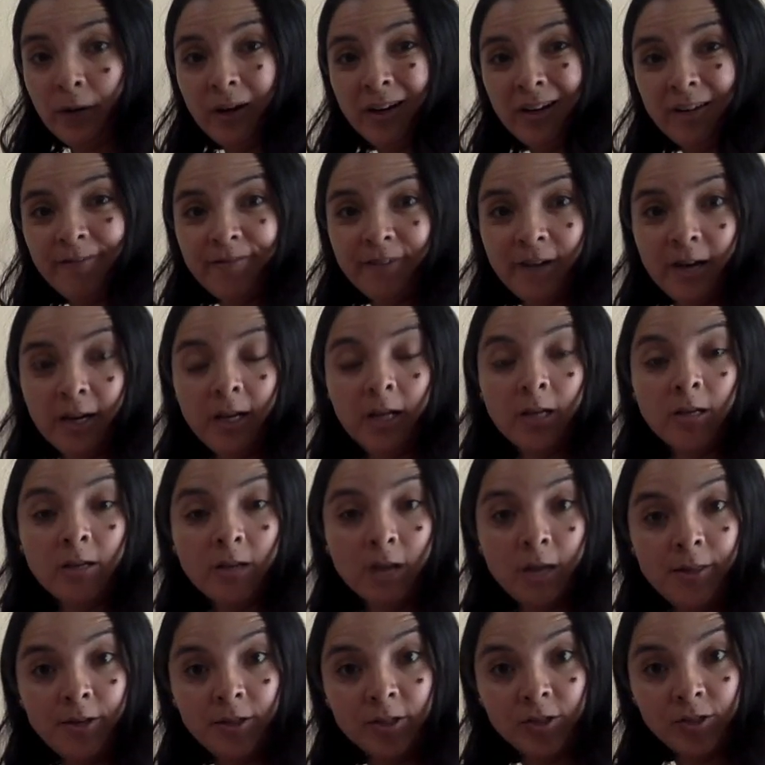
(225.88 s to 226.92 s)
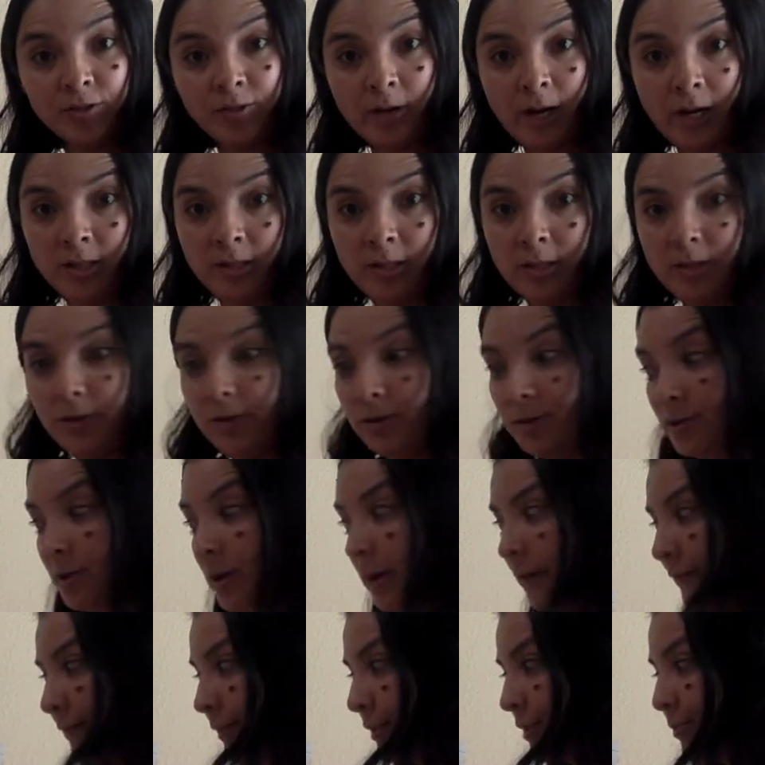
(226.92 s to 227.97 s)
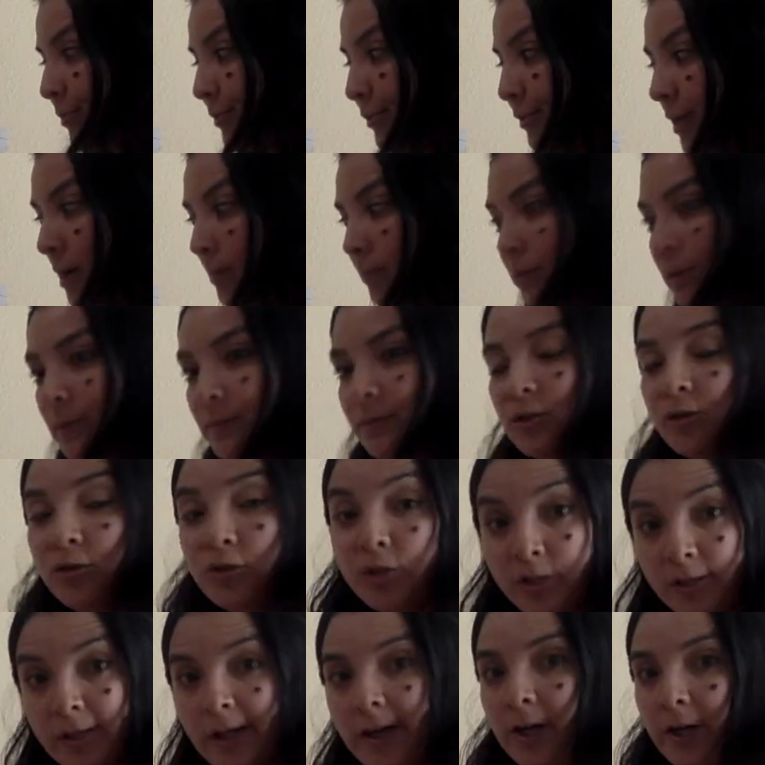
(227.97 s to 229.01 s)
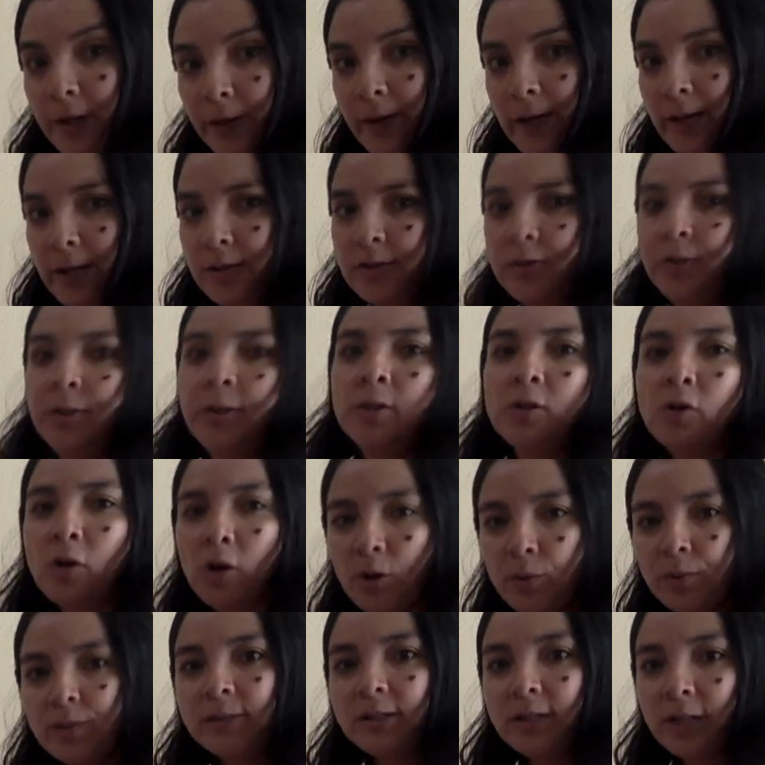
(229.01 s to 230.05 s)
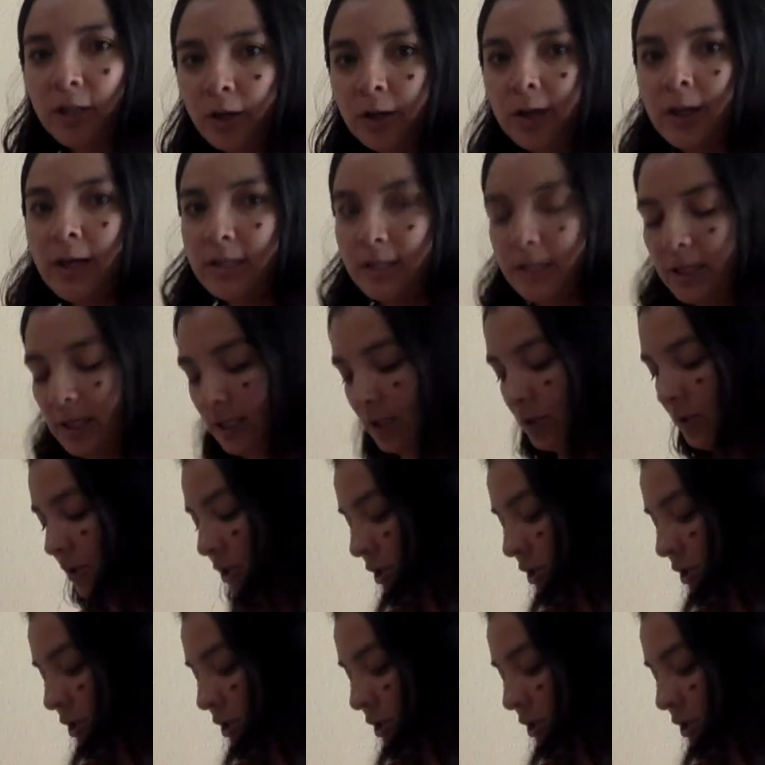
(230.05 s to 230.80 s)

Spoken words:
going to find another strategy to solve this problem to check our answer. It's always a good idea to